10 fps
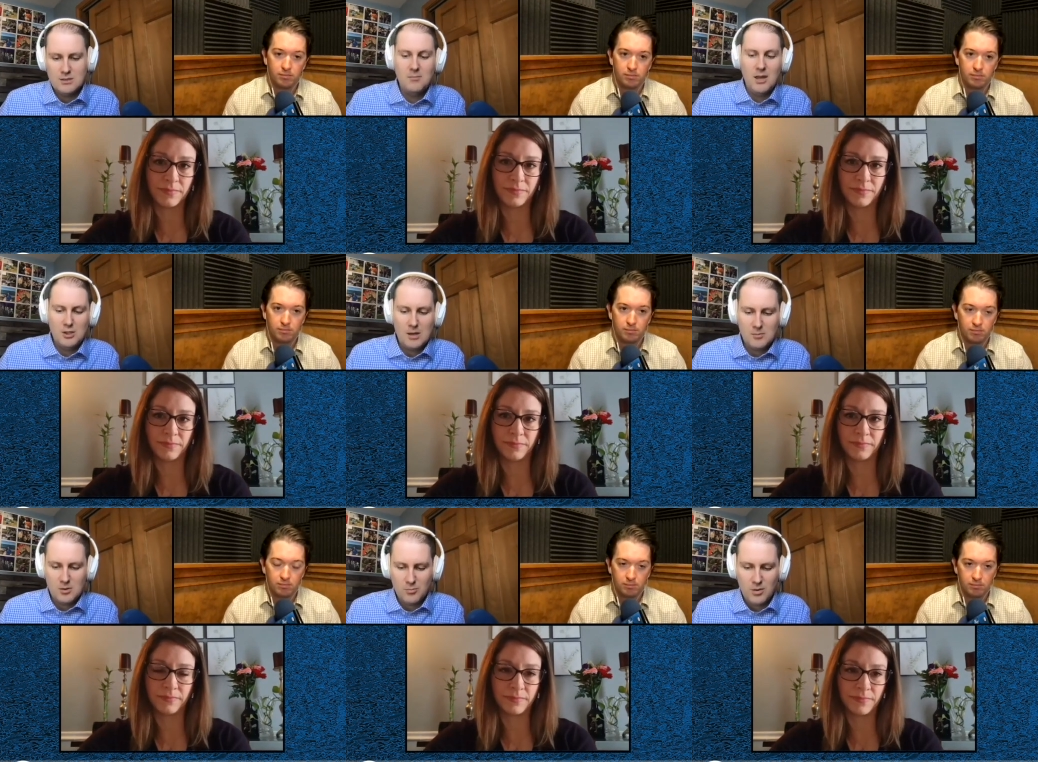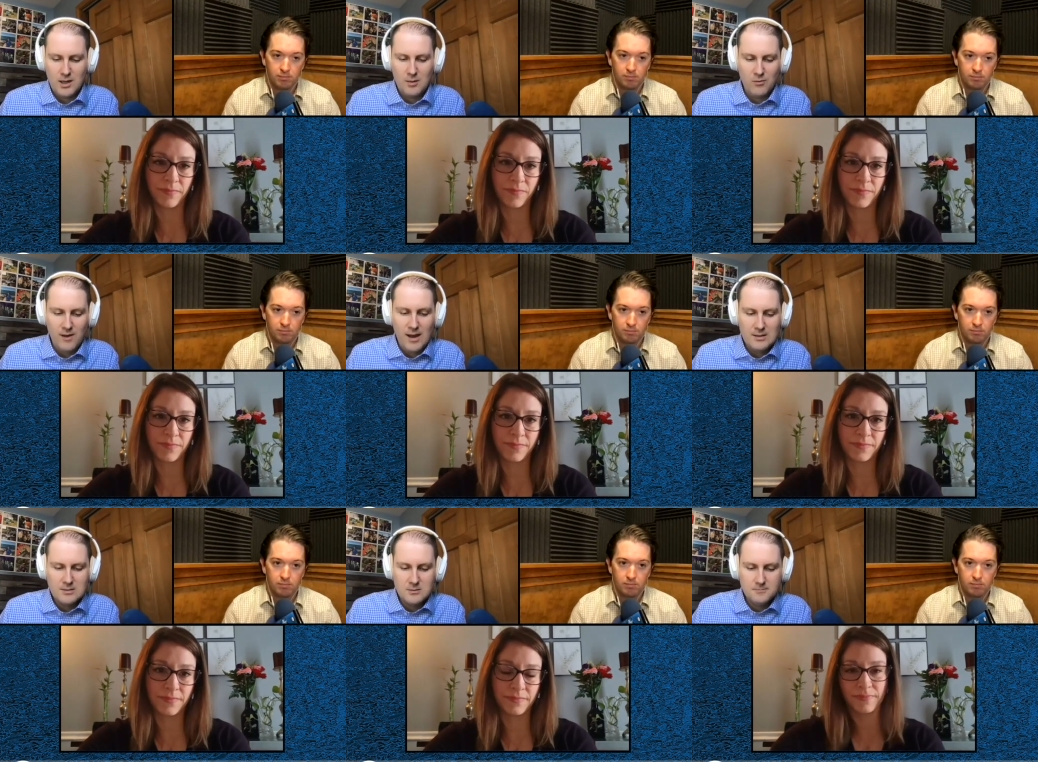Speaker 1: the Maine chapter uh,
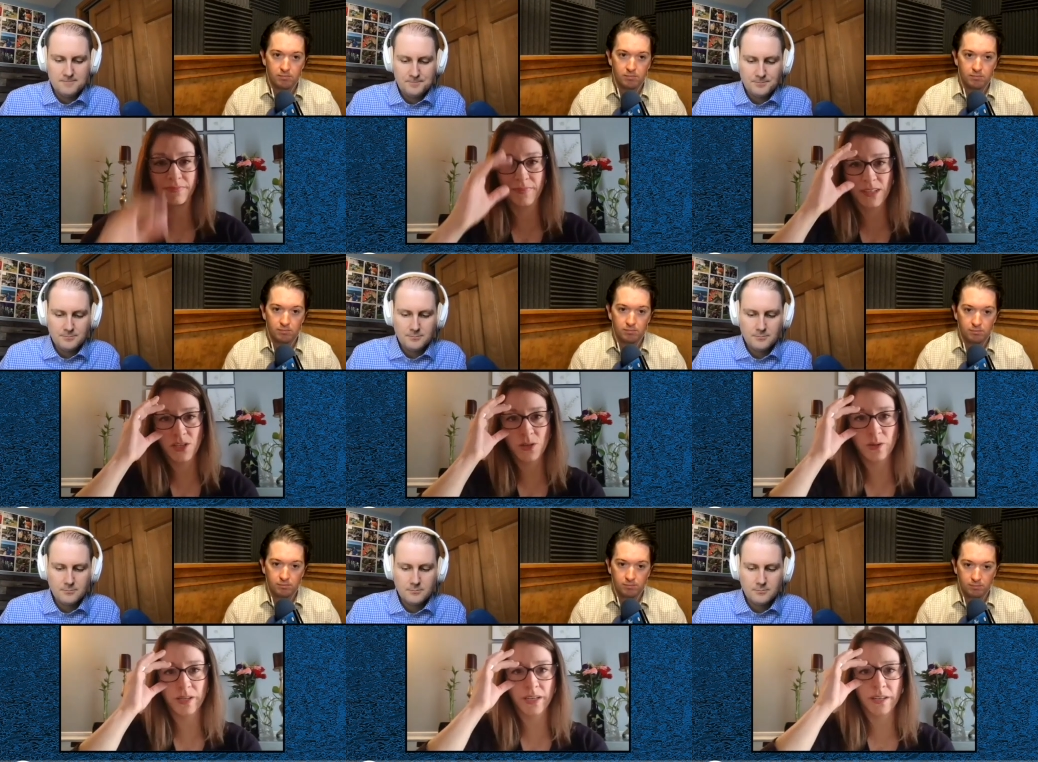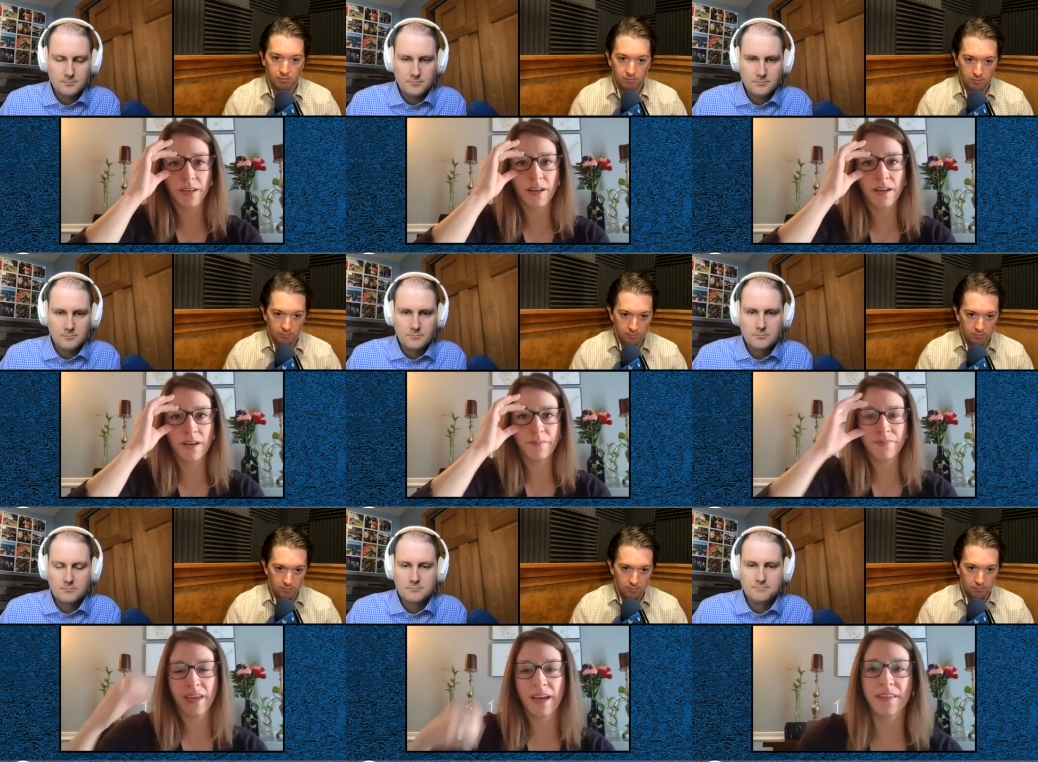provides
Speaker 2: Sure. Um,
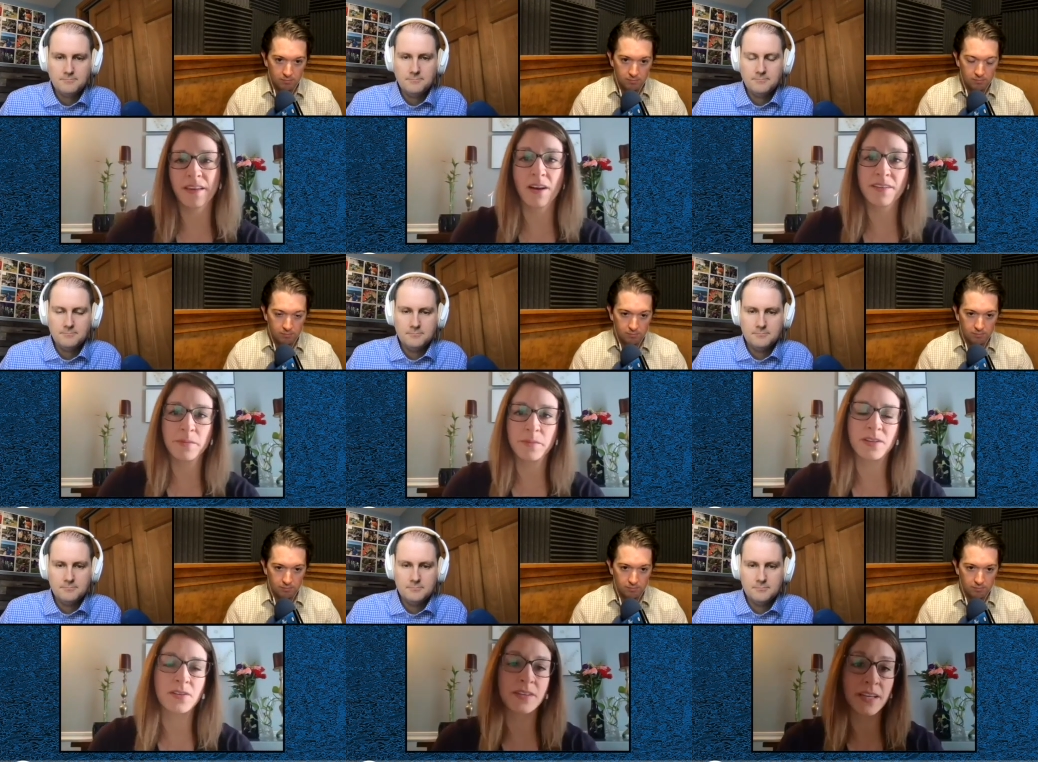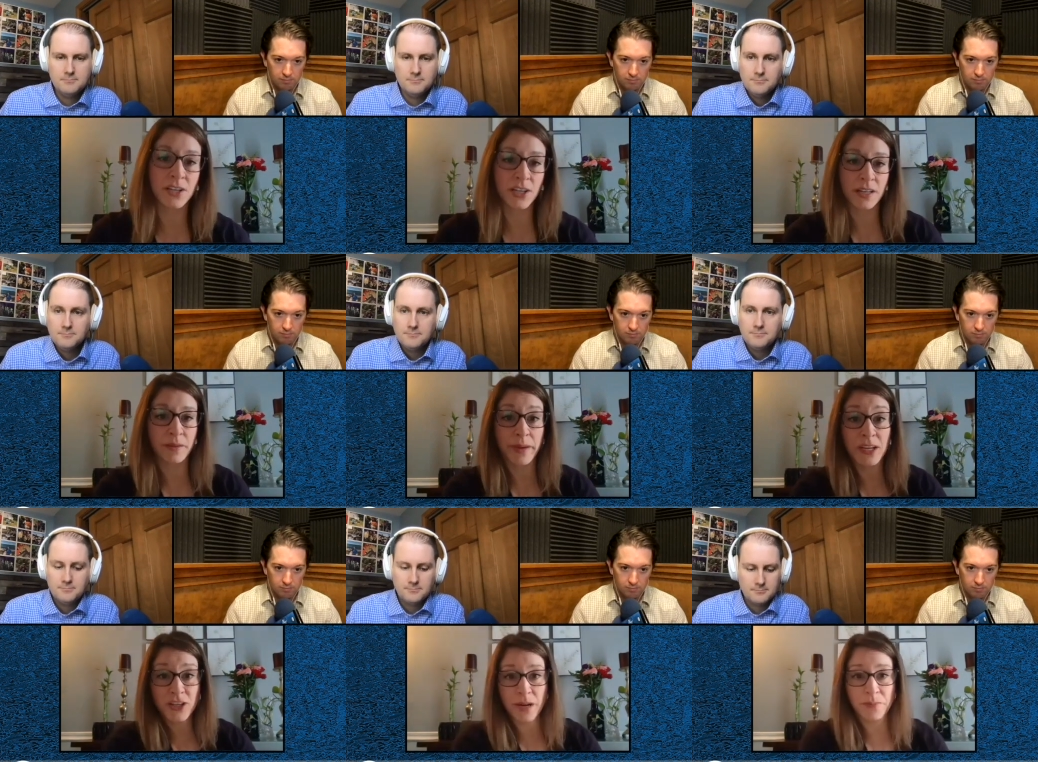yeah, the Alzheimer's Association, the Maine
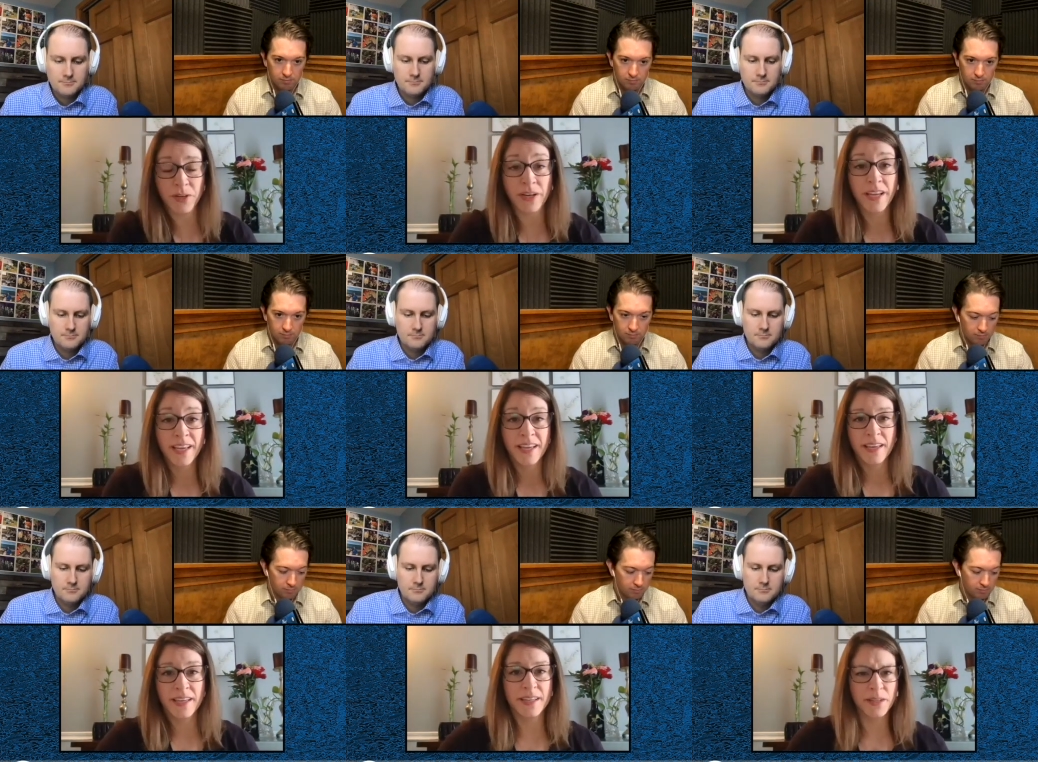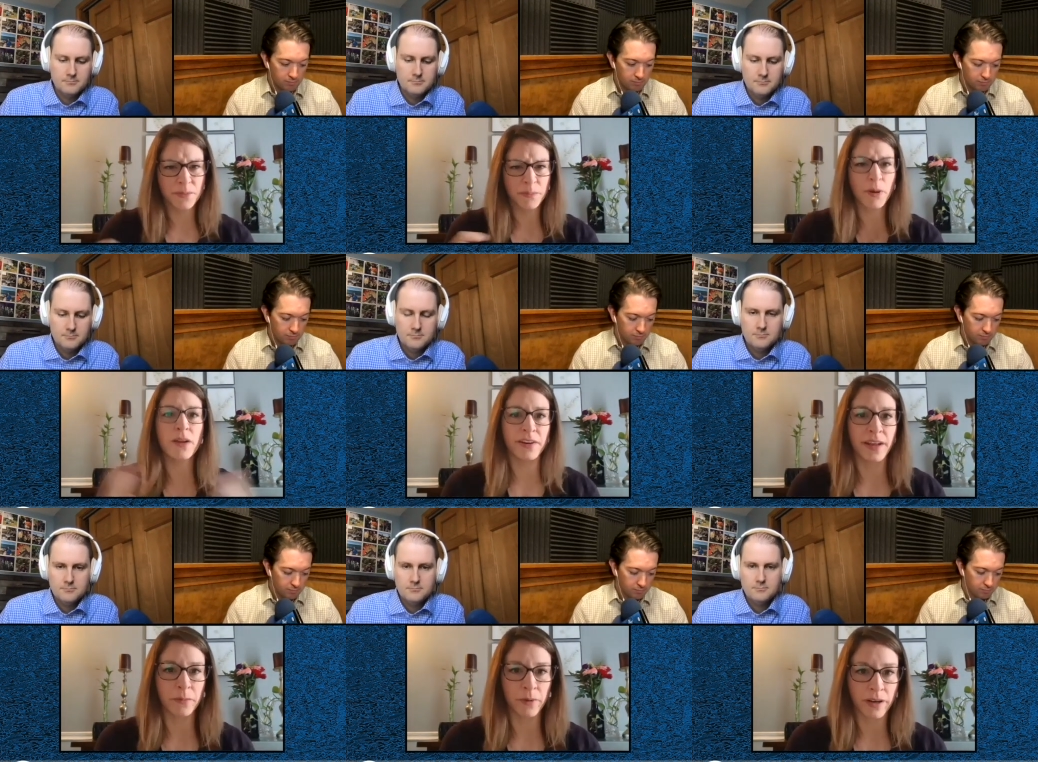chapter, is part of a
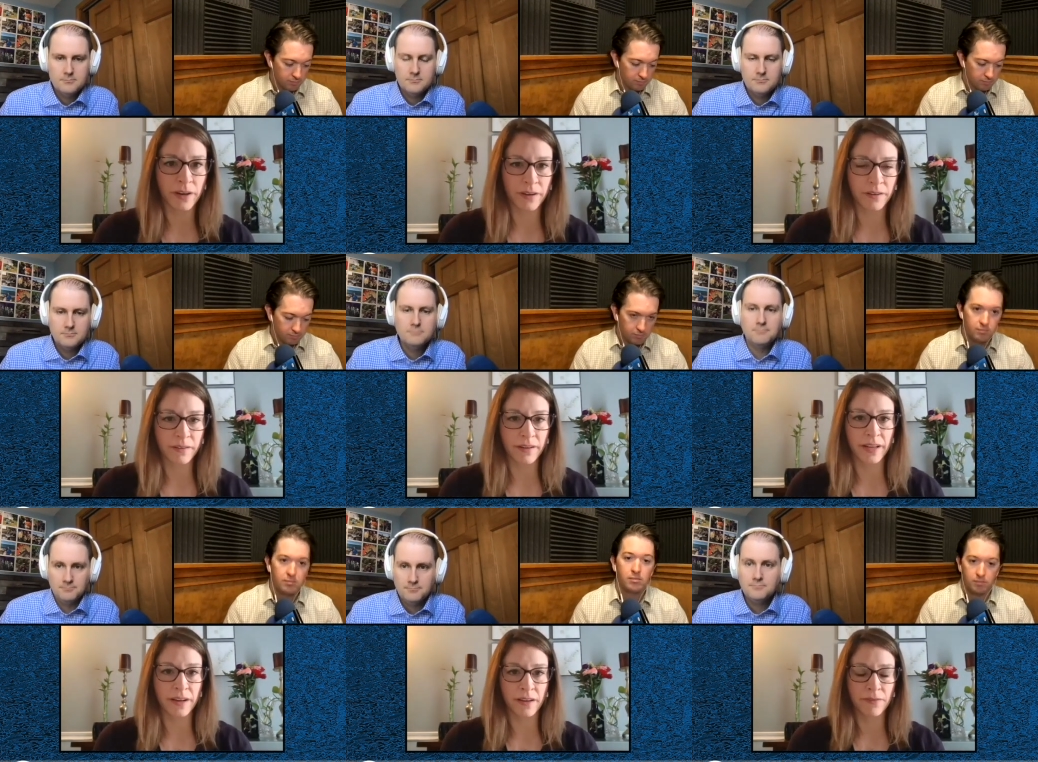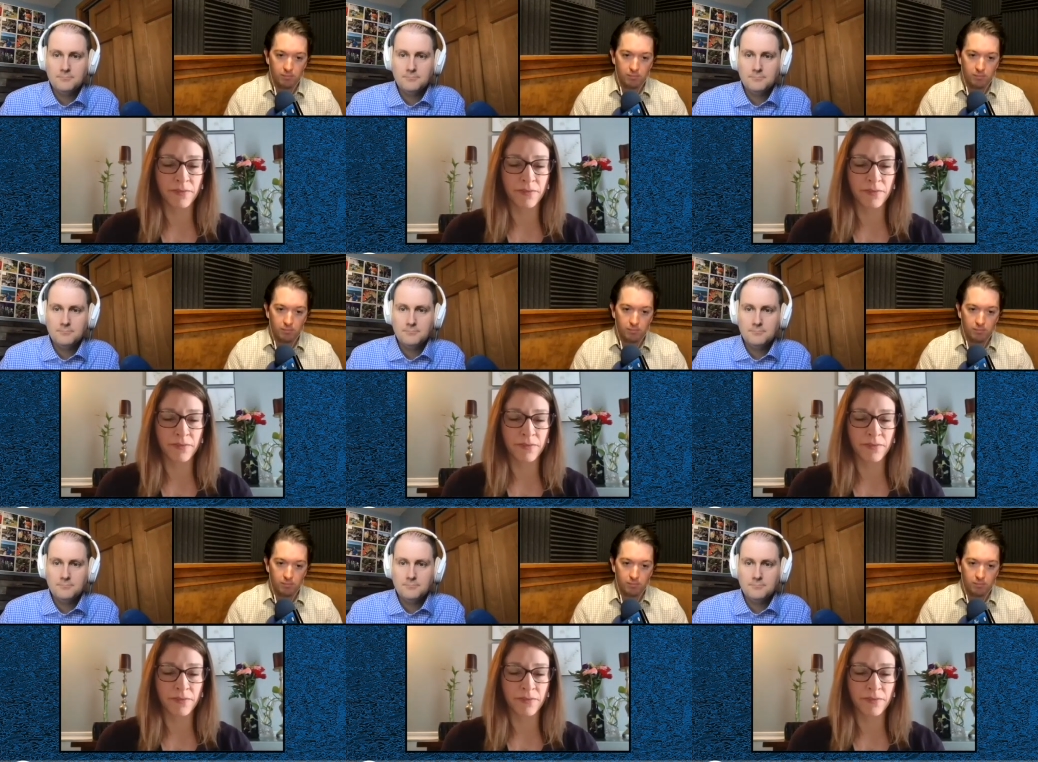network, right, of